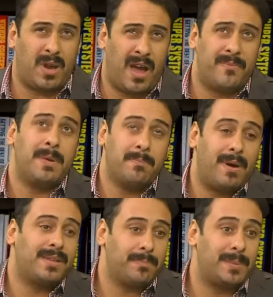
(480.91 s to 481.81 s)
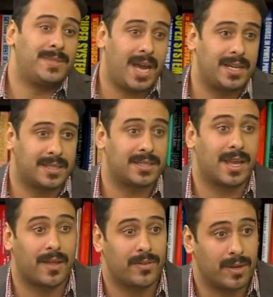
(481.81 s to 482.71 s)
I've been baptized as
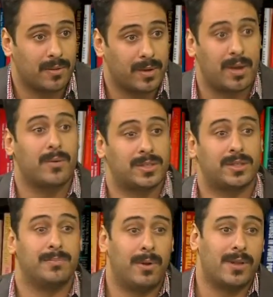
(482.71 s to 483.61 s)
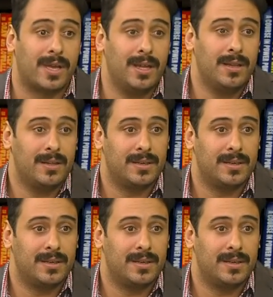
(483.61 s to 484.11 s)
Catholic when I was a small kid.